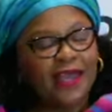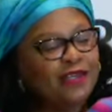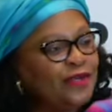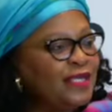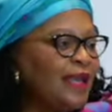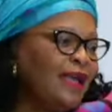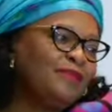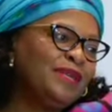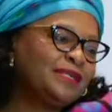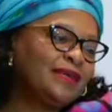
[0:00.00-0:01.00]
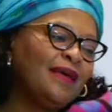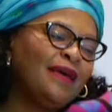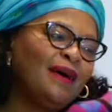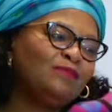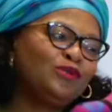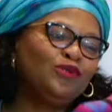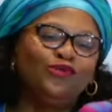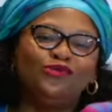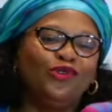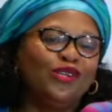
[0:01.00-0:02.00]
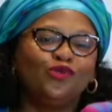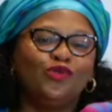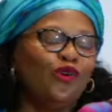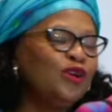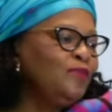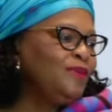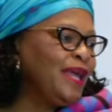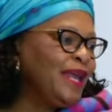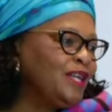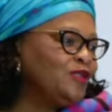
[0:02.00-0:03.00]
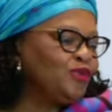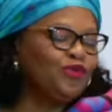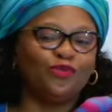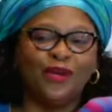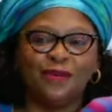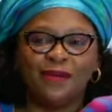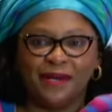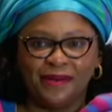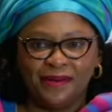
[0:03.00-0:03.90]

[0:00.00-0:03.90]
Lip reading: And she was saying, hey, Minister, I'm sure you know it will only be Helen Suzman.